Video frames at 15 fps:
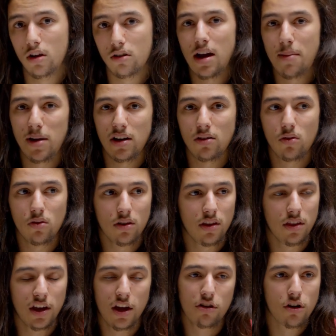I mean,
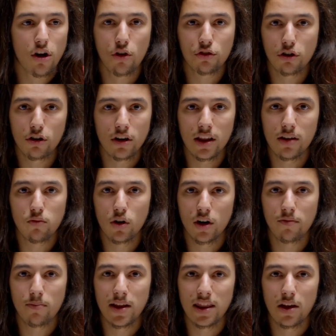the other alternative would
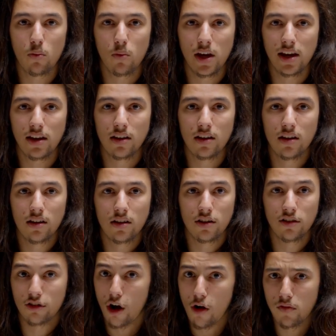have been that we
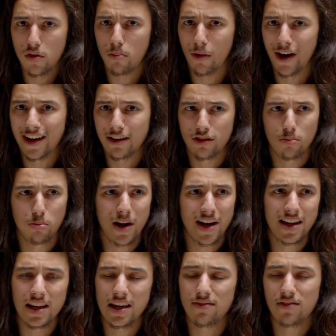dissolve the brand, so the brand
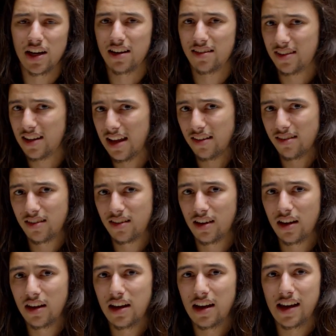didn't even exist,
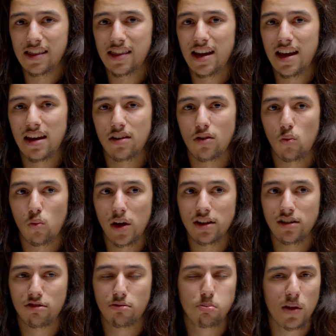and then we
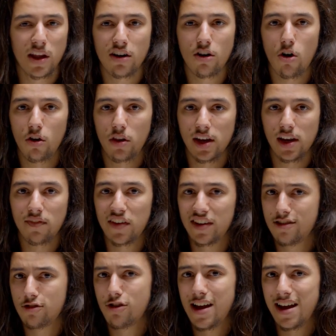just split all the
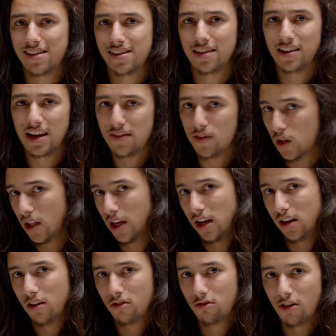physical assets evenly,
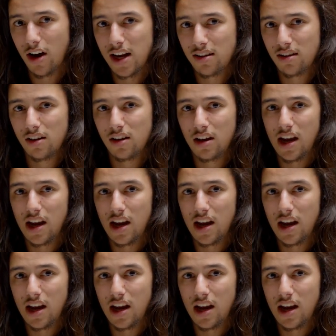right?